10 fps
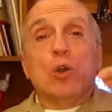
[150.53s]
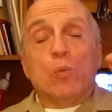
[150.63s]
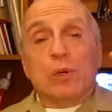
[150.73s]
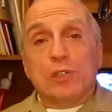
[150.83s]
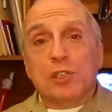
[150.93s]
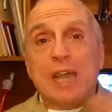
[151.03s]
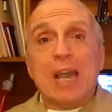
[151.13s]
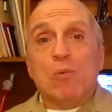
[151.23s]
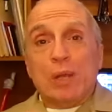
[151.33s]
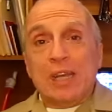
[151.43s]
will
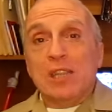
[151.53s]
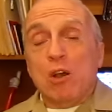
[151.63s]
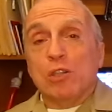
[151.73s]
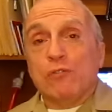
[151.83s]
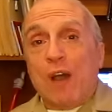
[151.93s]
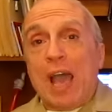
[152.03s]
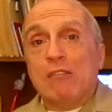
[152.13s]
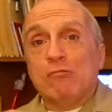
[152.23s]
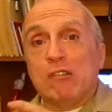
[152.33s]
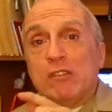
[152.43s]
sail within those
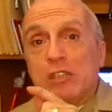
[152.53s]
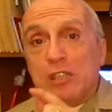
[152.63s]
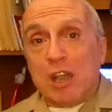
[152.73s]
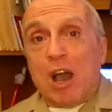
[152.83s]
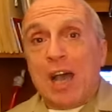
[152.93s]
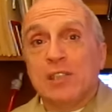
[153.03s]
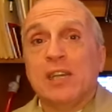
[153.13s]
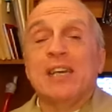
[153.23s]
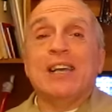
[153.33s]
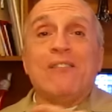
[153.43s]
500 yards
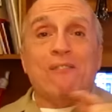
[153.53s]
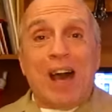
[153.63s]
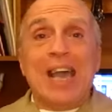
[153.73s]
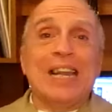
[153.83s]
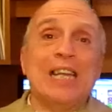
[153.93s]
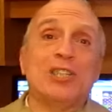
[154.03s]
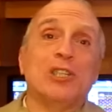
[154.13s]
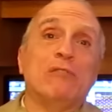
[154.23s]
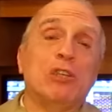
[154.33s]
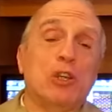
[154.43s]
in
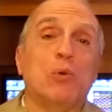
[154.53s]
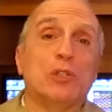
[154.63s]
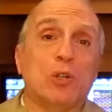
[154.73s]
violation of the U.S.